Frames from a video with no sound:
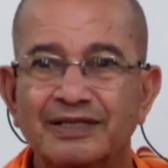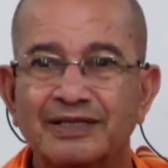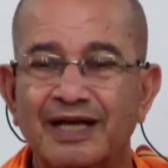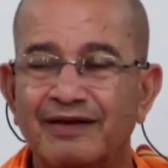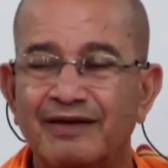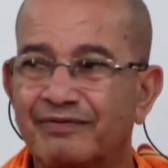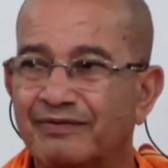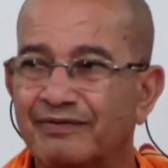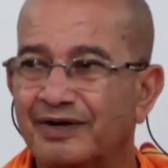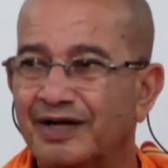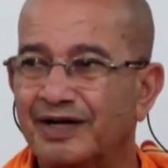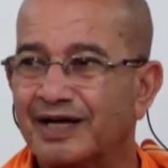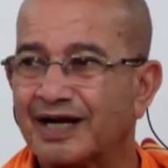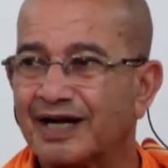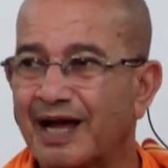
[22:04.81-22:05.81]
life,
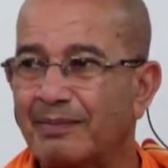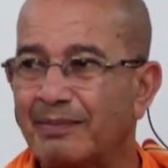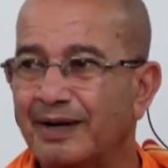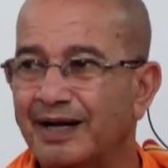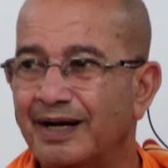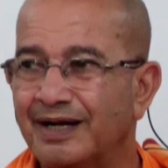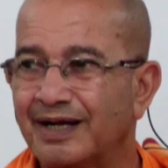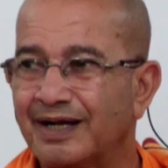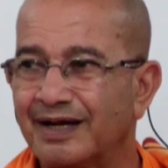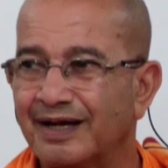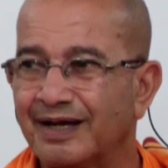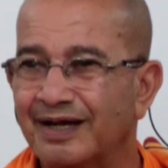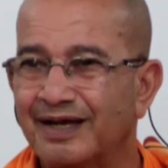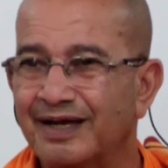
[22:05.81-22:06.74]
Ramayana,